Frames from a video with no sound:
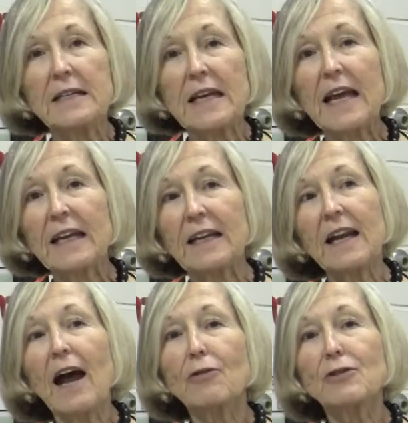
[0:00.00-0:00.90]
they had
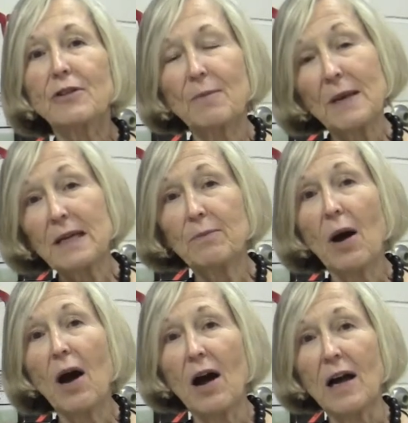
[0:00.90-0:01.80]
taken it out to the
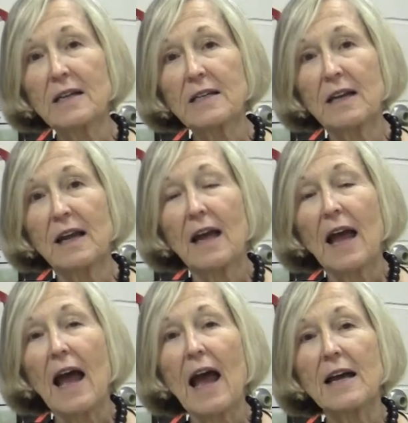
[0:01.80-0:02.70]
Mead Pond,
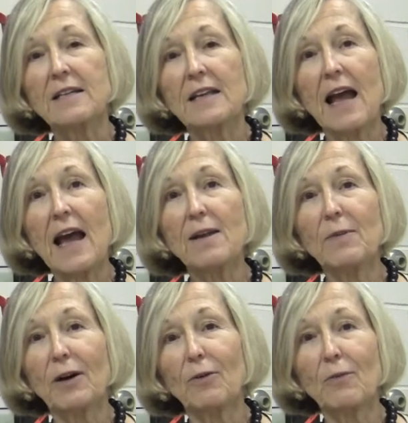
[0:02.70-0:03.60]
and
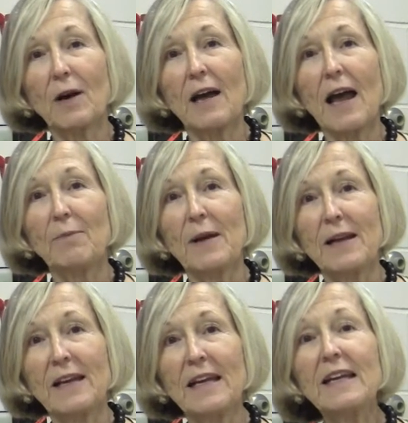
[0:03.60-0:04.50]
Annabelle had
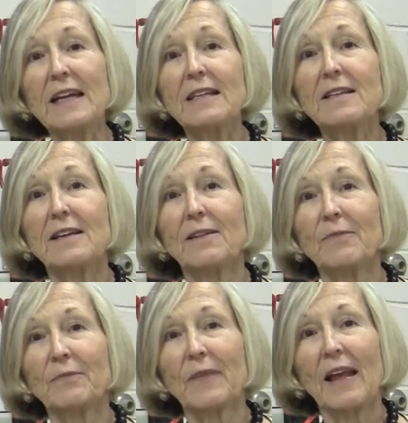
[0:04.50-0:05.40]
been in it
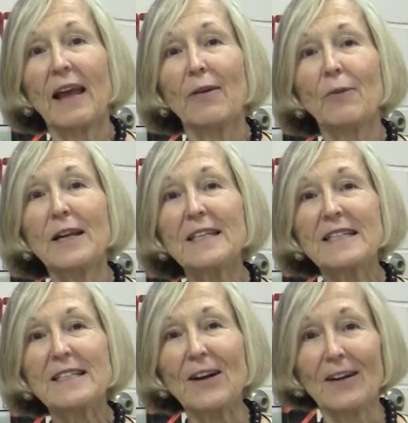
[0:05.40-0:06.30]
when
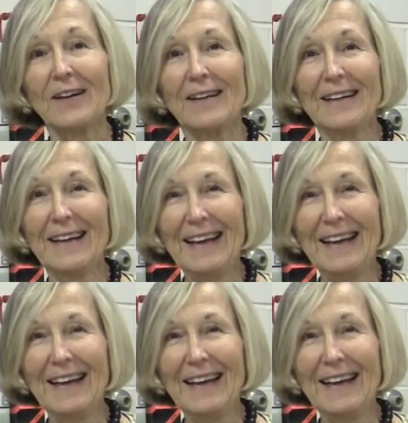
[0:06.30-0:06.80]
it sunk.